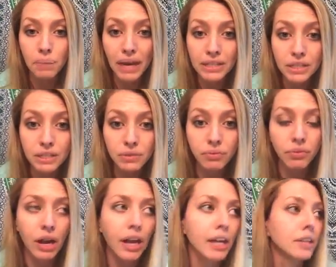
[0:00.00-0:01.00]
best
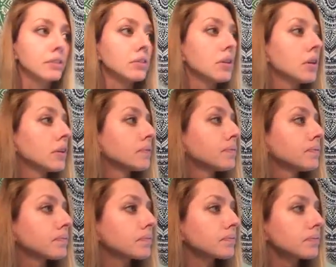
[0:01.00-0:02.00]
friend
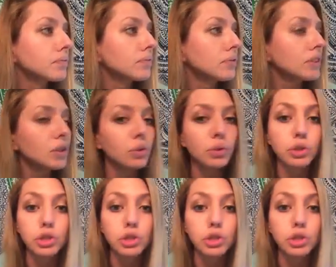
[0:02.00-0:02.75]
or